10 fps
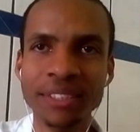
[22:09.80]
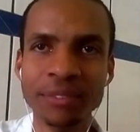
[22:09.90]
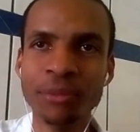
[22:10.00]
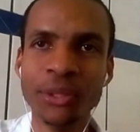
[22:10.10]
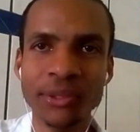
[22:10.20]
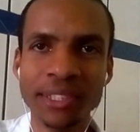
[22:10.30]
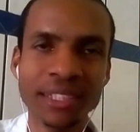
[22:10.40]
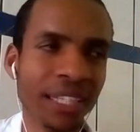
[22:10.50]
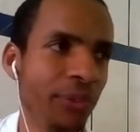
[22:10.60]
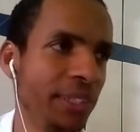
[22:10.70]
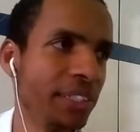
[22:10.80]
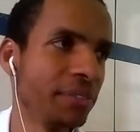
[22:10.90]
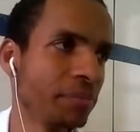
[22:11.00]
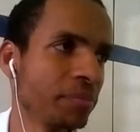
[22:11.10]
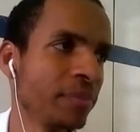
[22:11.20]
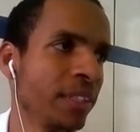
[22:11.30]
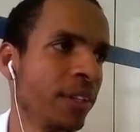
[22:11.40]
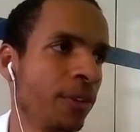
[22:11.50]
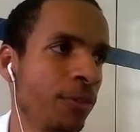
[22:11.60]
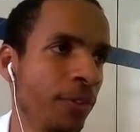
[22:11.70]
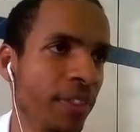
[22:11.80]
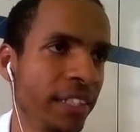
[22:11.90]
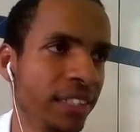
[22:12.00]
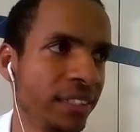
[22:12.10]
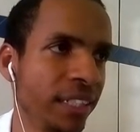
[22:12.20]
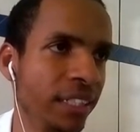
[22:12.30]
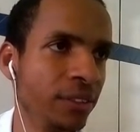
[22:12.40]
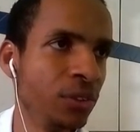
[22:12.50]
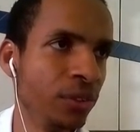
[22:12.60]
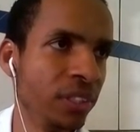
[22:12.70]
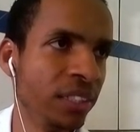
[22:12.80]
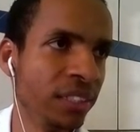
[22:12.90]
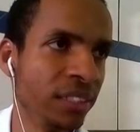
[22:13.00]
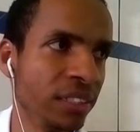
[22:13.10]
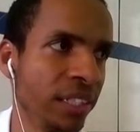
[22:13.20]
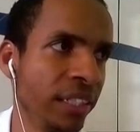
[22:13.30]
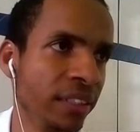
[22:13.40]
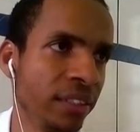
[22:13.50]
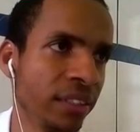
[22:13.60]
Portuguese language. From this state to this state